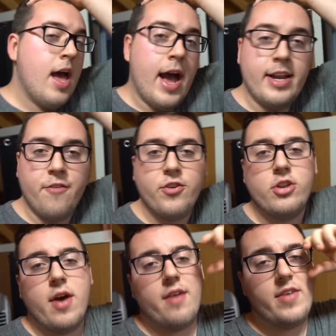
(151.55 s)
I definitely
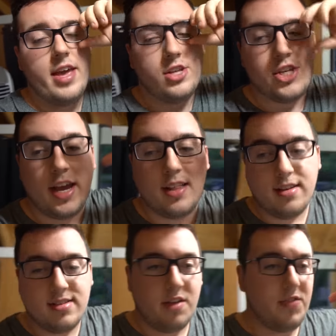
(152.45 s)
do have a
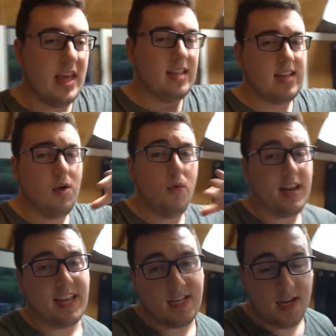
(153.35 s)
checklist of things I want to
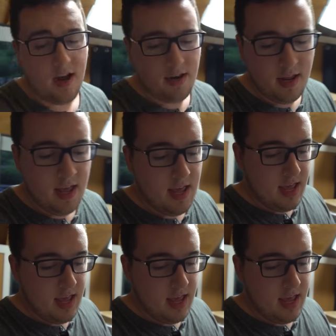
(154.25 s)
get done.